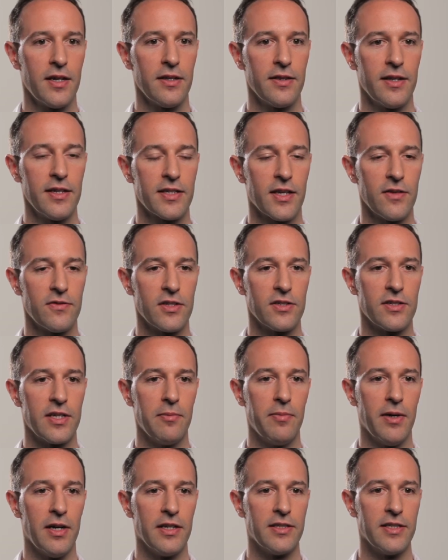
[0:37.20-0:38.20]
This gives us the
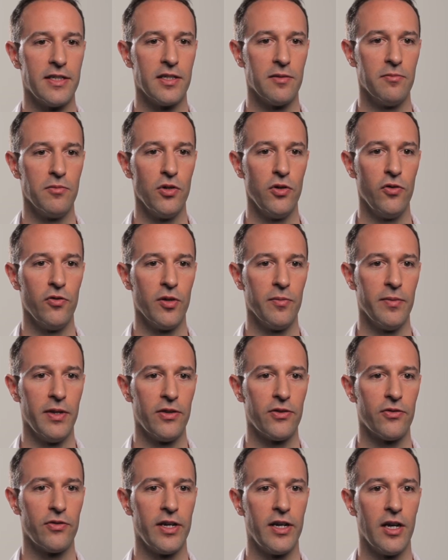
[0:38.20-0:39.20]
ability to move them in
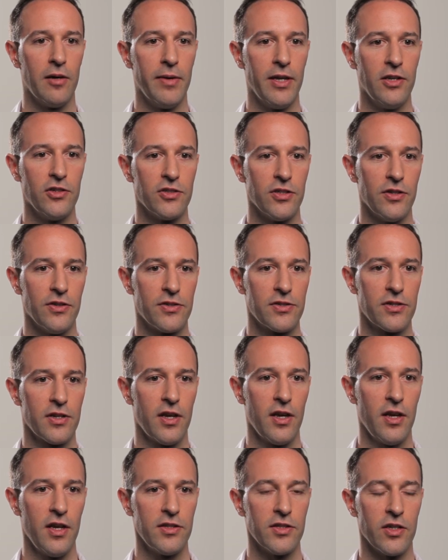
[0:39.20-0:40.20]
3 dimensions.
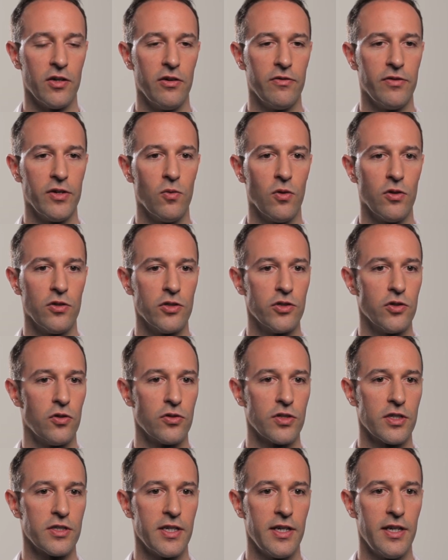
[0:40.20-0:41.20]
So if you want
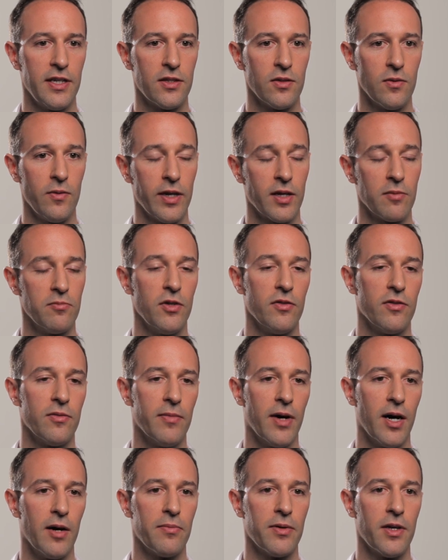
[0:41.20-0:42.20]
shorter teeth, we can move them
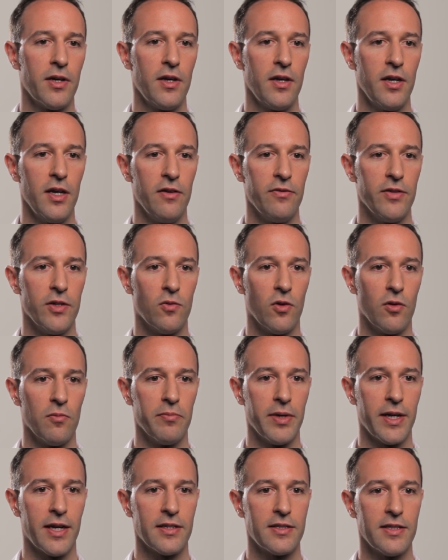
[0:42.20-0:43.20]
up. If you want
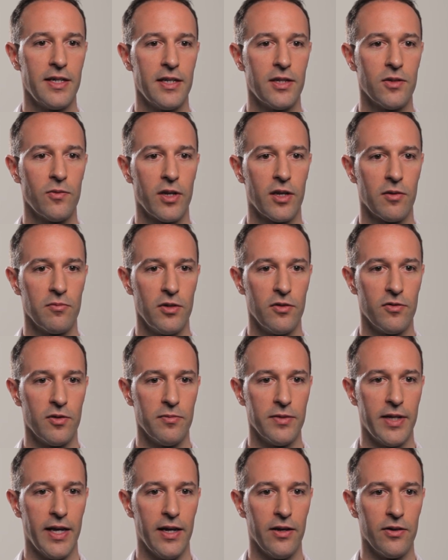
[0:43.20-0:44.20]
bigger teeth, we can move them
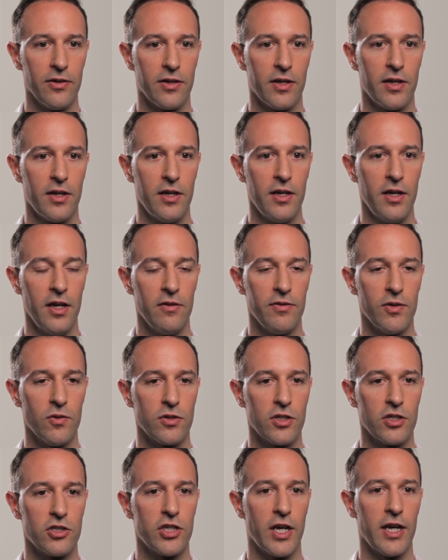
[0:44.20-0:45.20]
down. If you
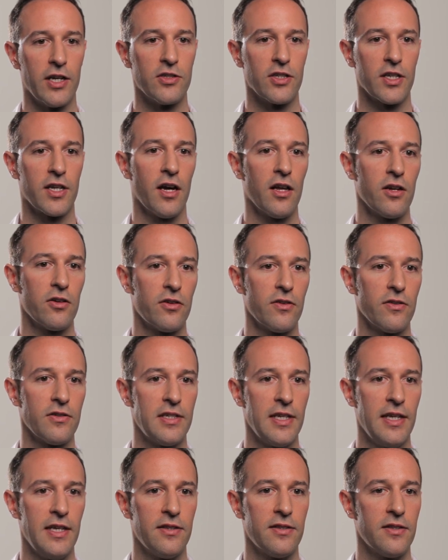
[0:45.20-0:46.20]
want to change the colour of the
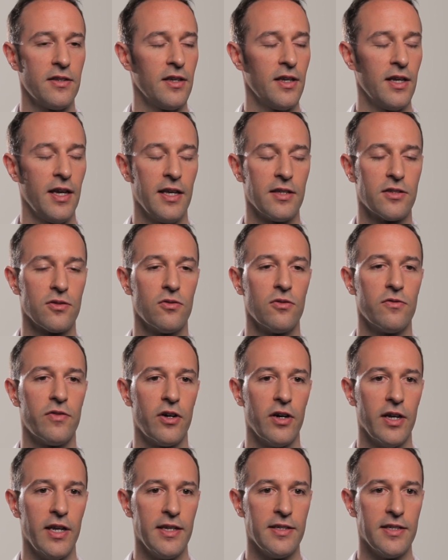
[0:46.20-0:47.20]
teeth, it's all
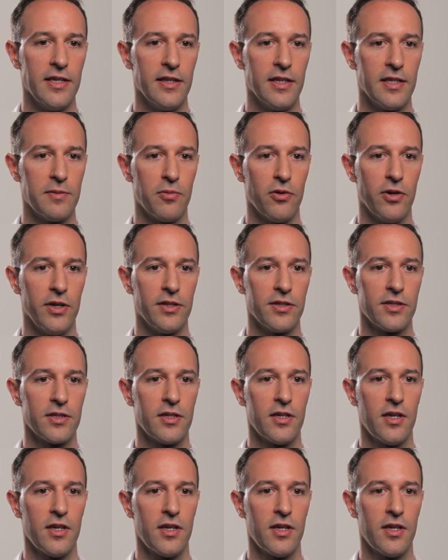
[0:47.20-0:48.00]
very easy at this point.